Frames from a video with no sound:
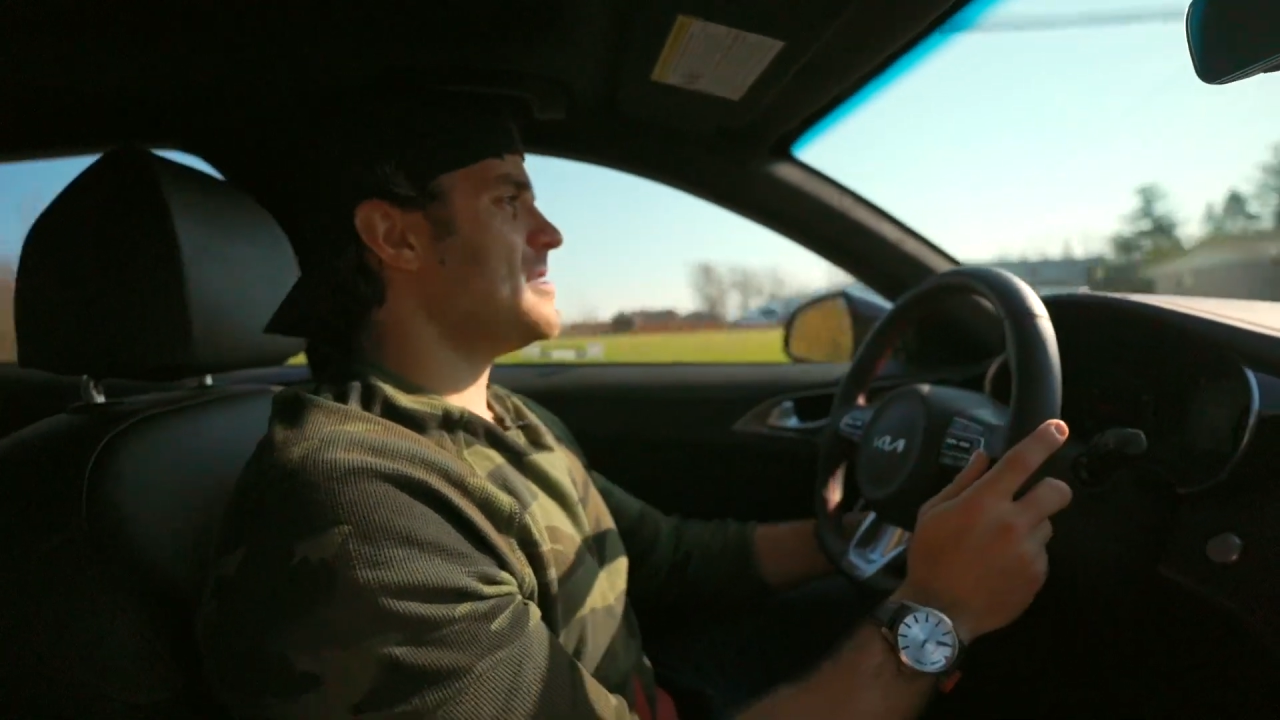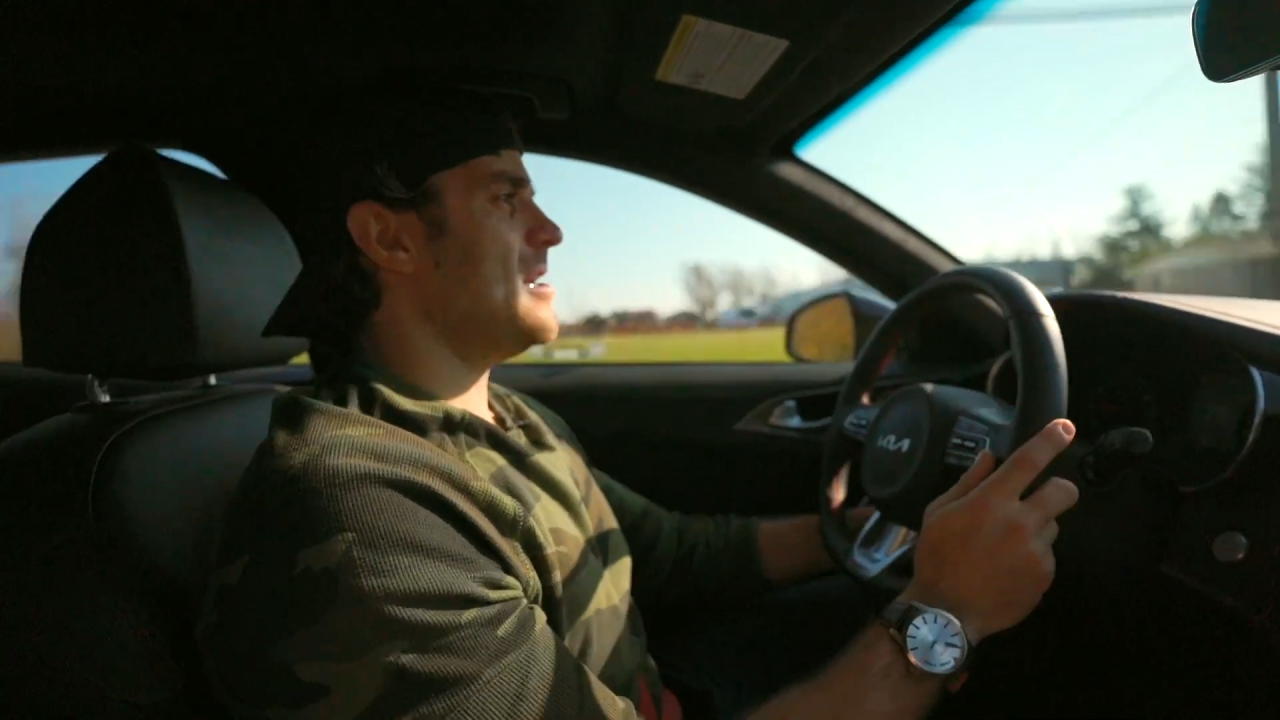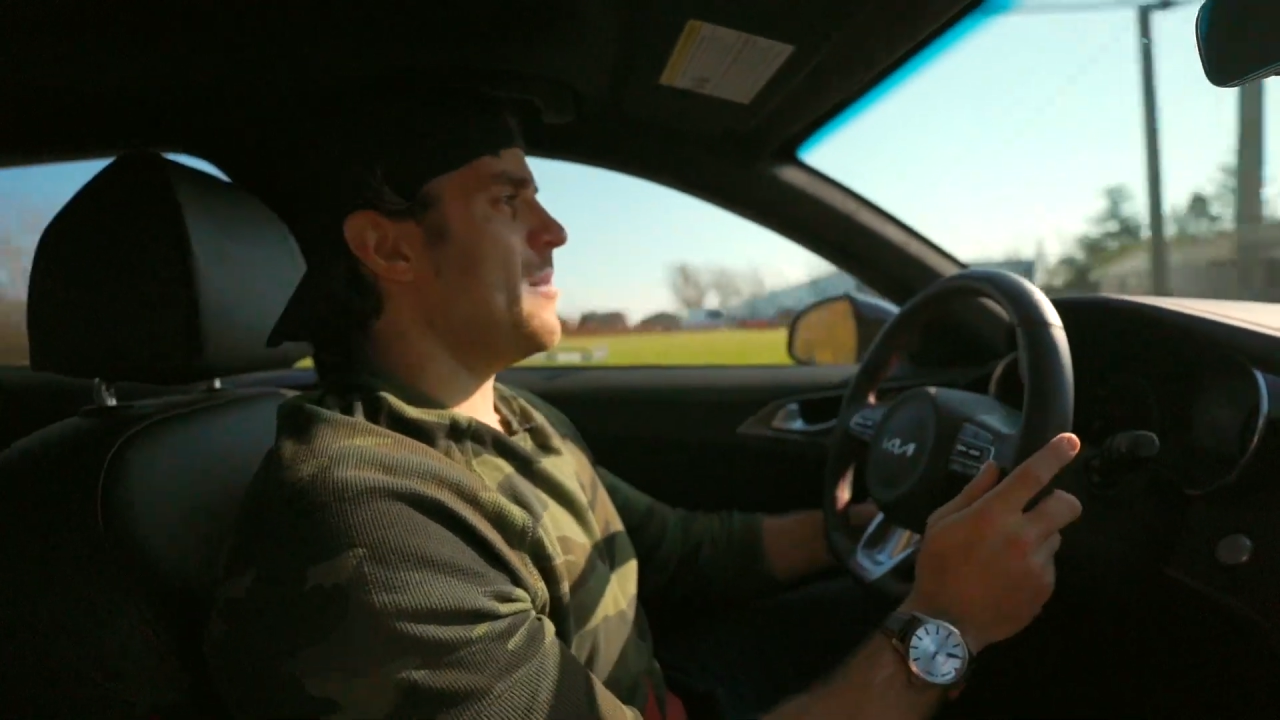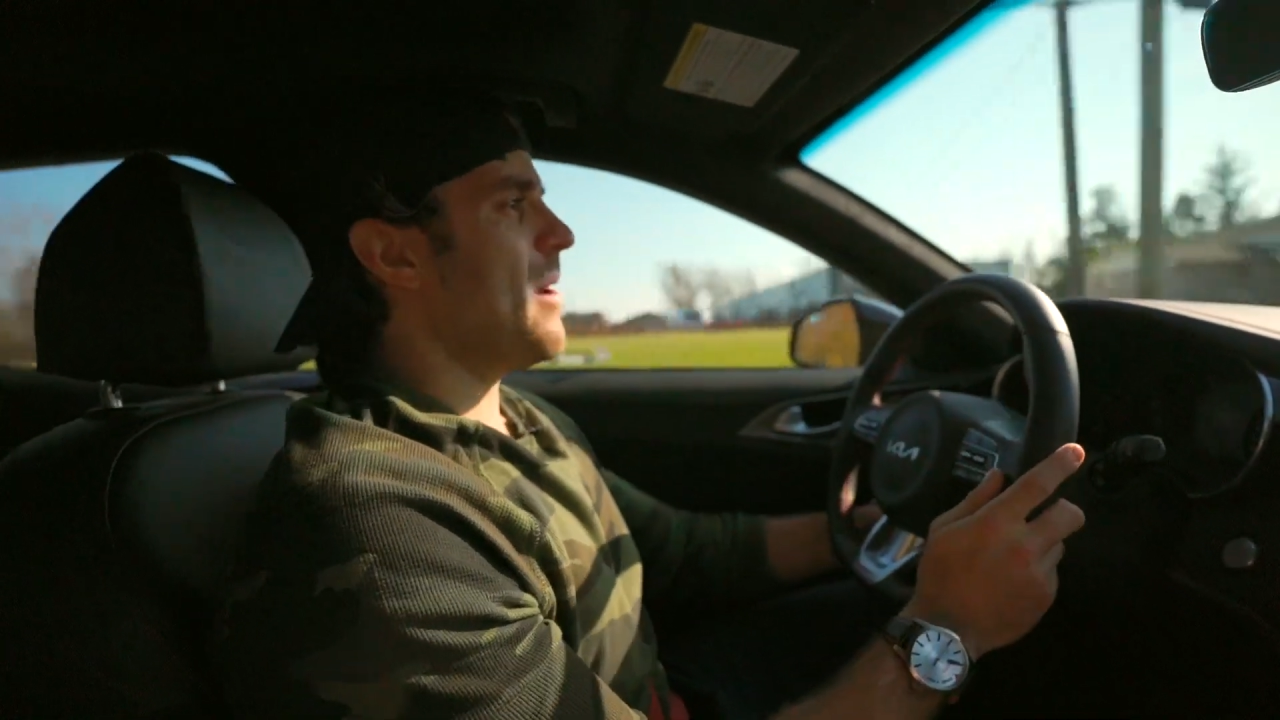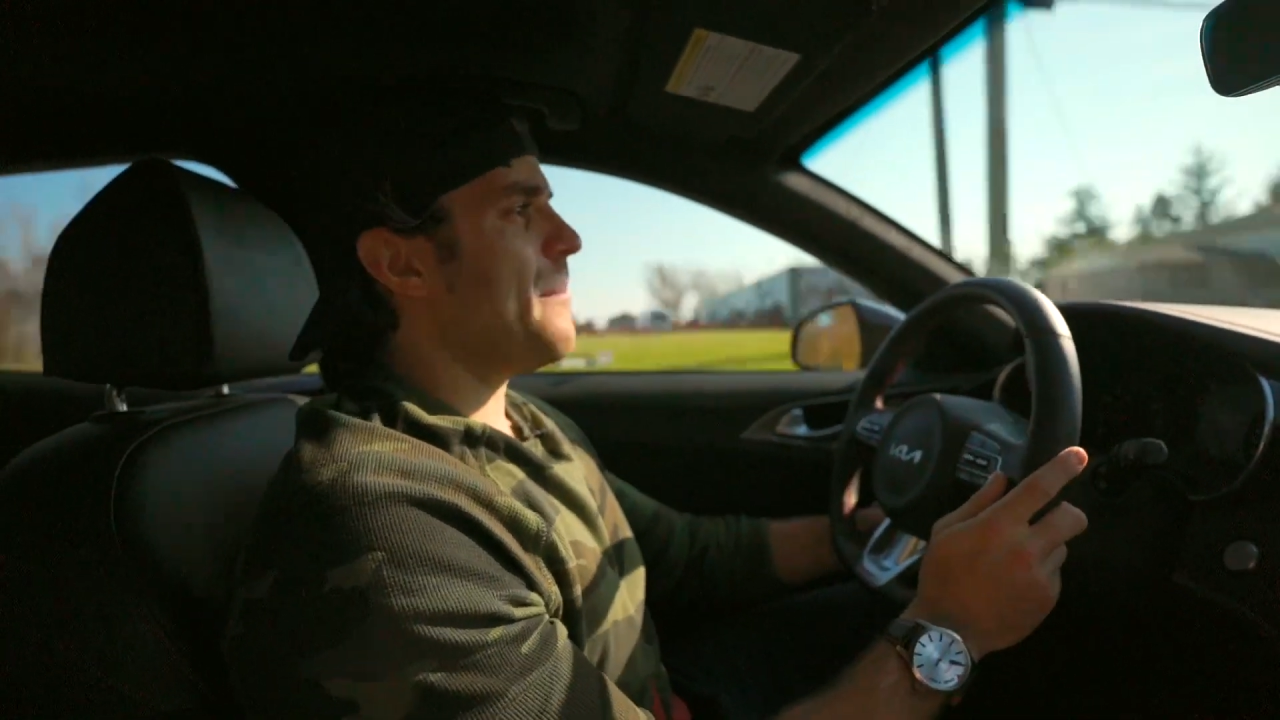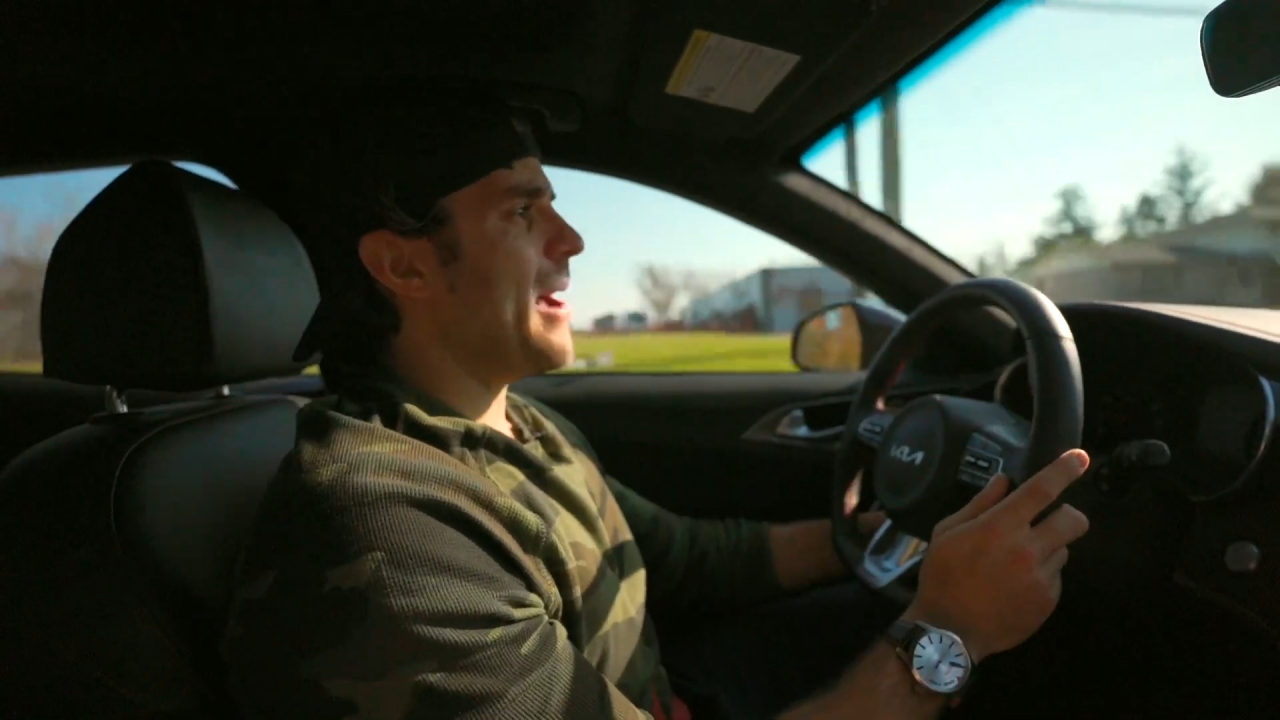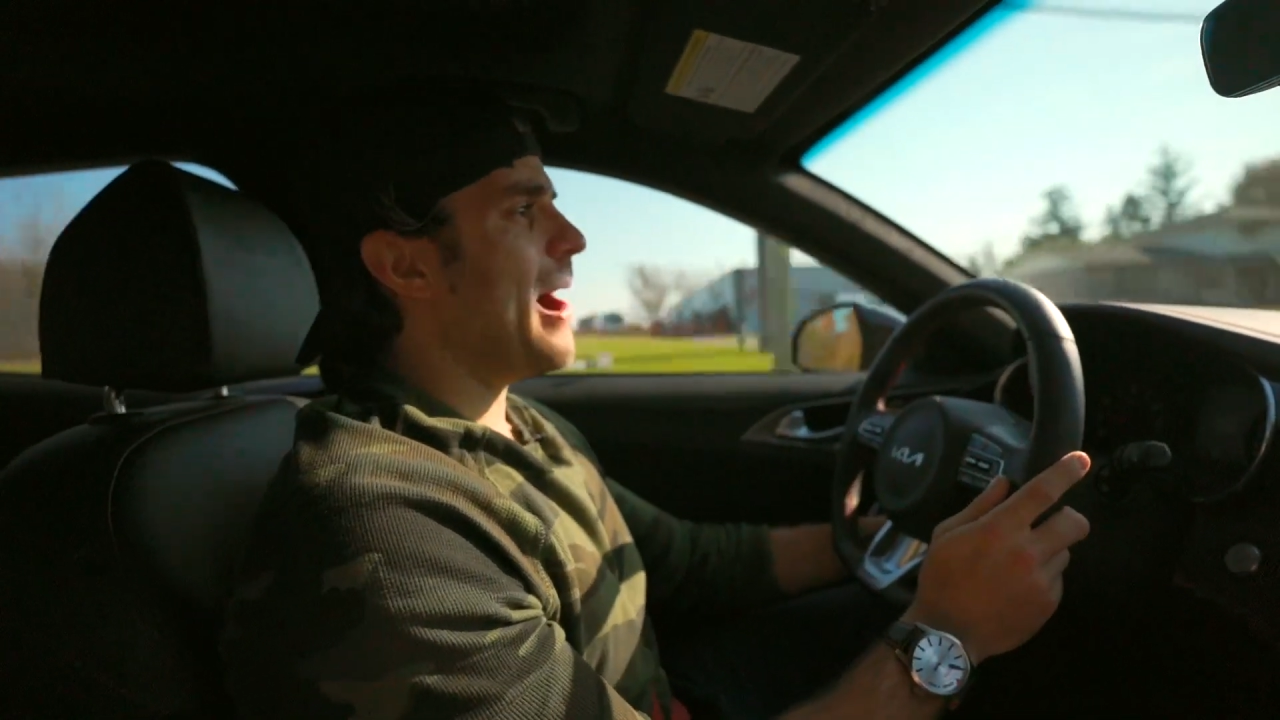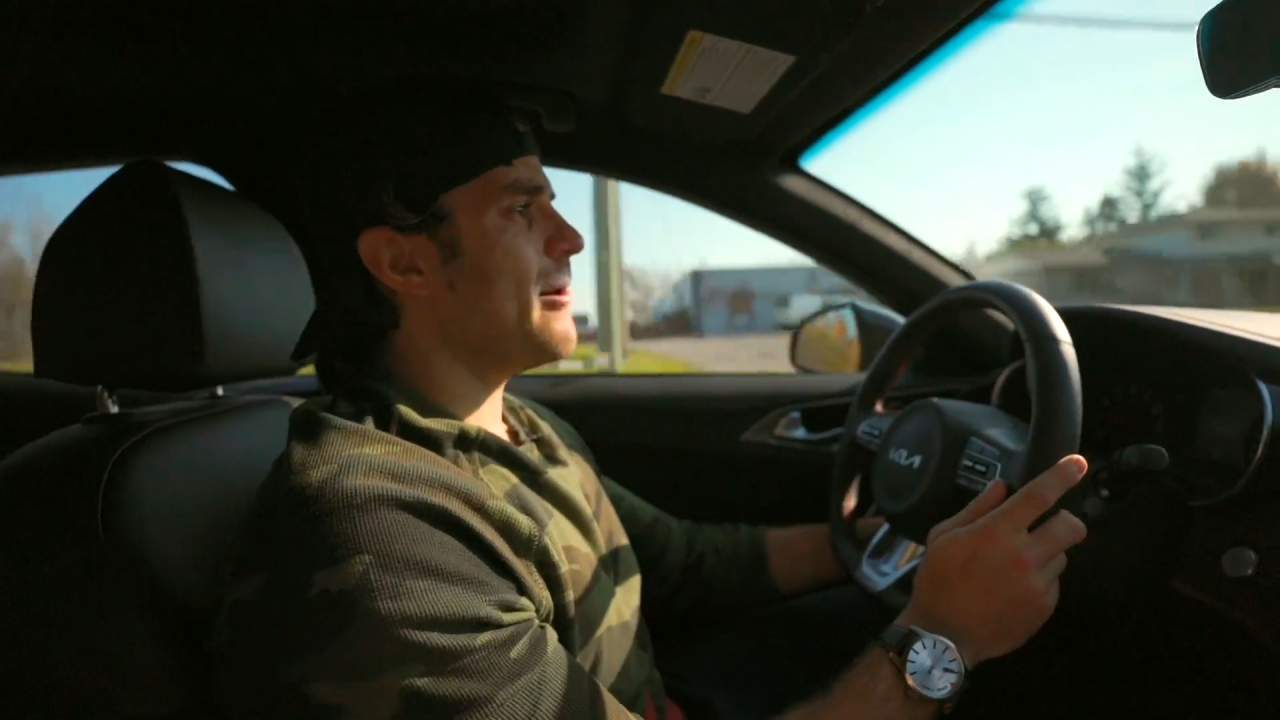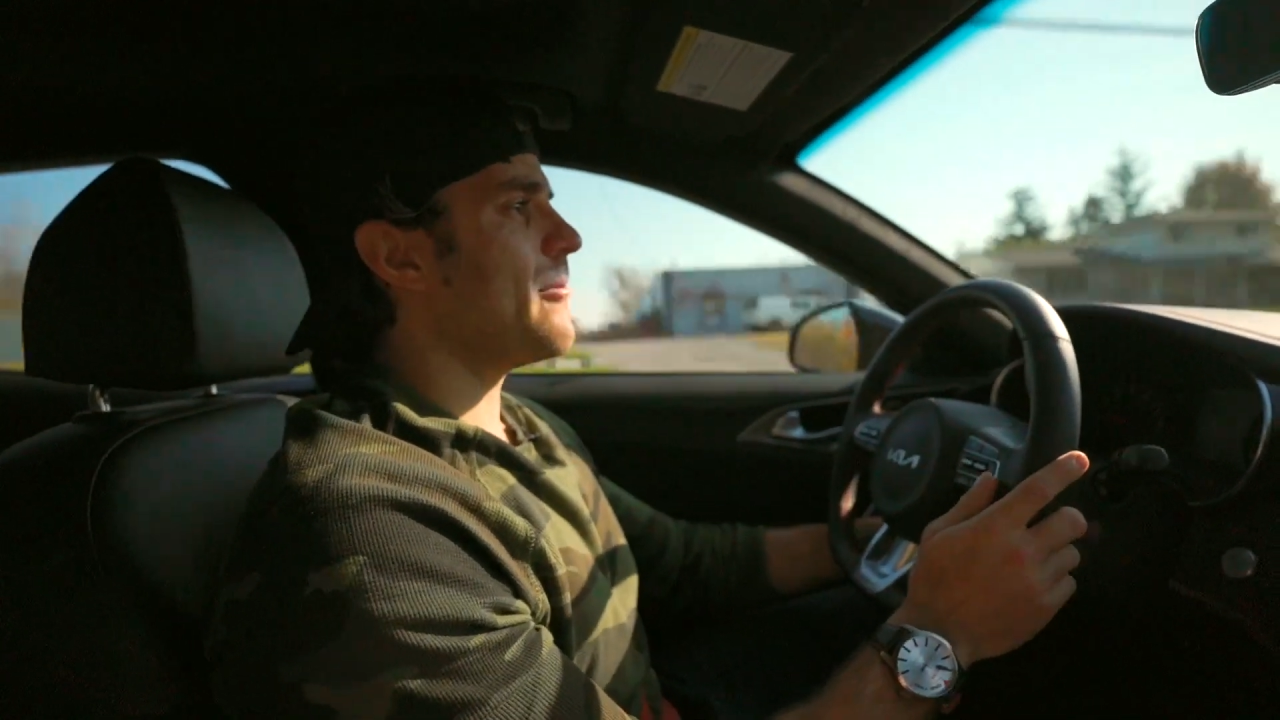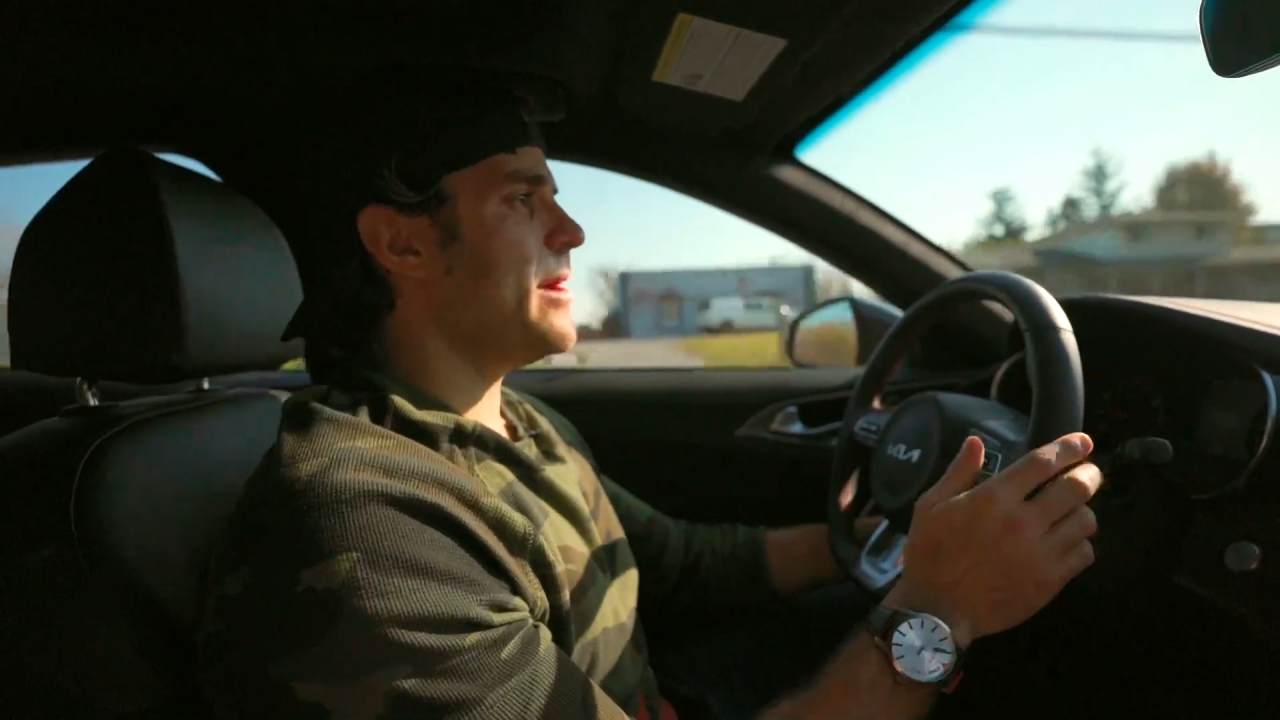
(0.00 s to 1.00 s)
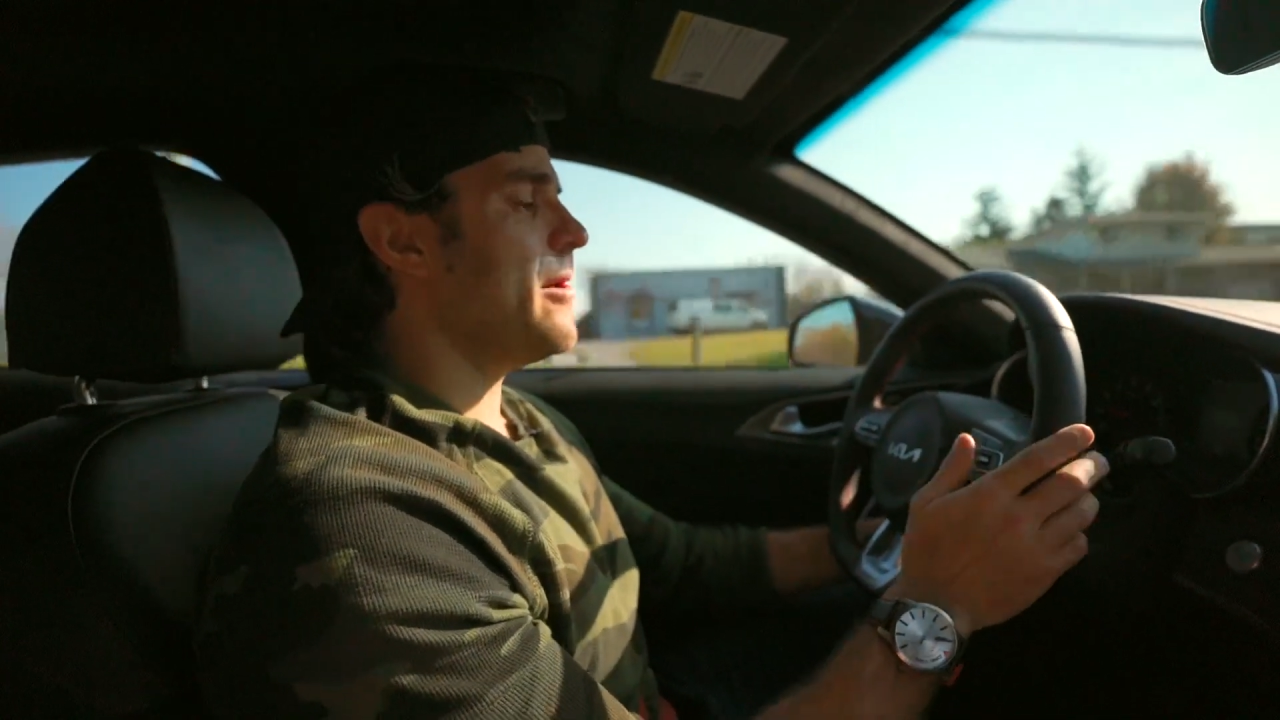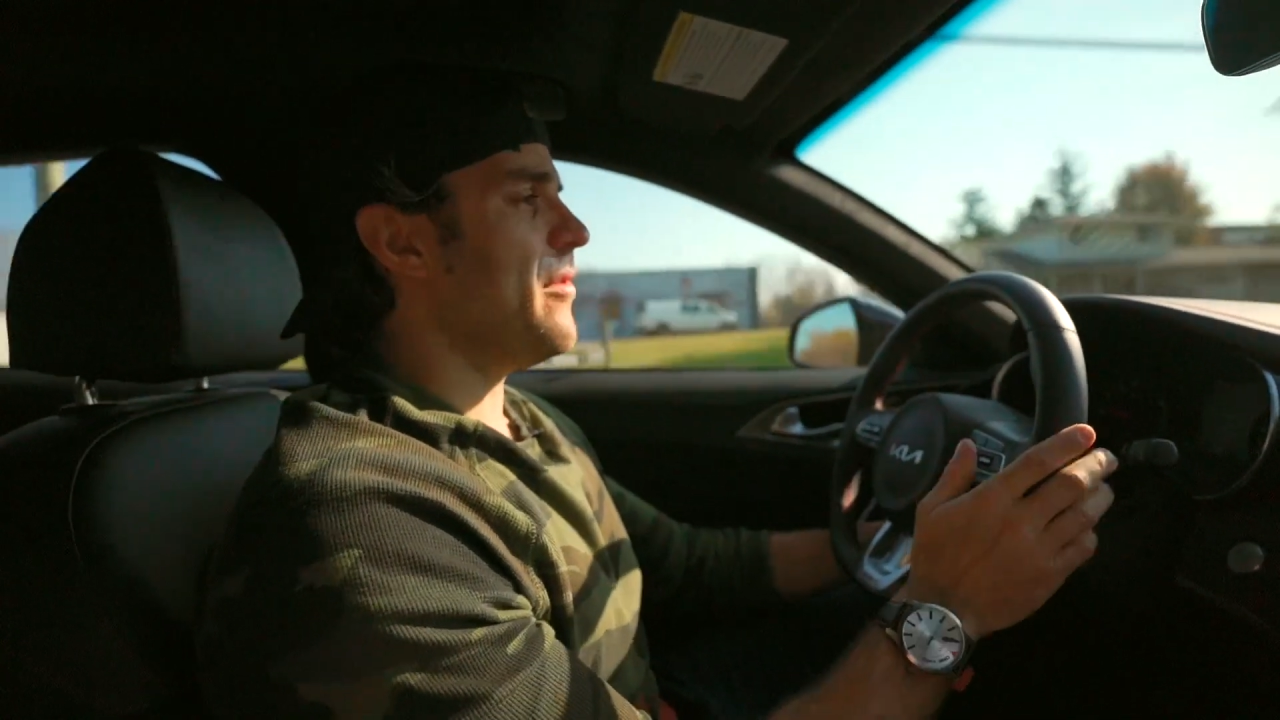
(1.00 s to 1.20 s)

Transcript: here my power wheel.